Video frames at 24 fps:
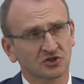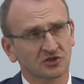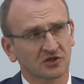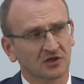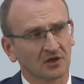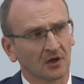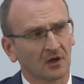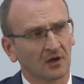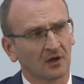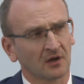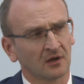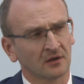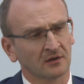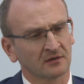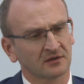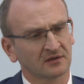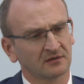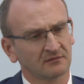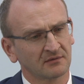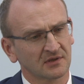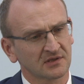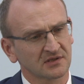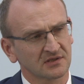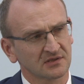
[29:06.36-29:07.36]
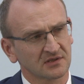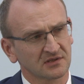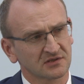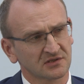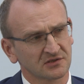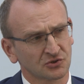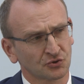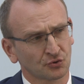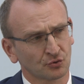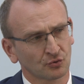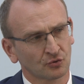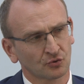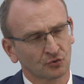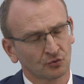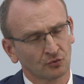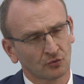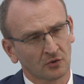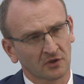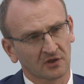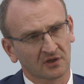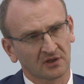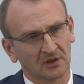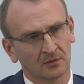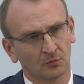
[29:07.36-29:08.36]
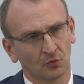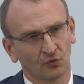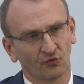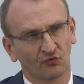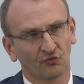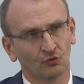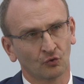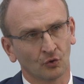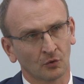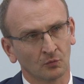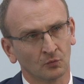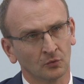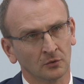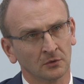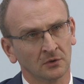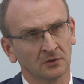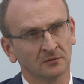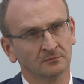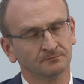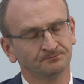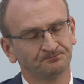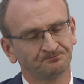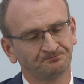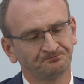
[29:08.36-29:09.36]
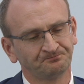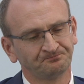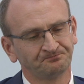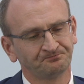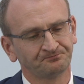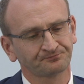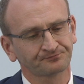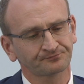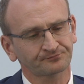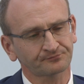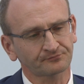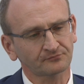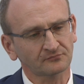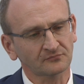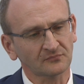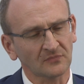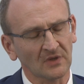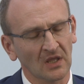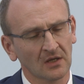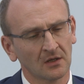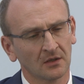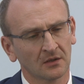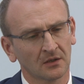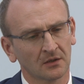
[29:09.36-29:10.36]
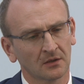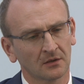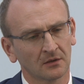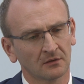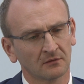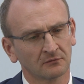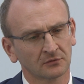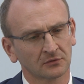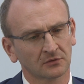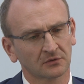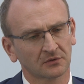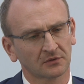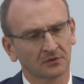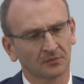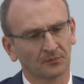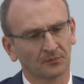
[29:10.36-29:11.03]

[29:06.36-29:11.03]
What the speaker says: it's more technical thing that have to do with the structure of the formula.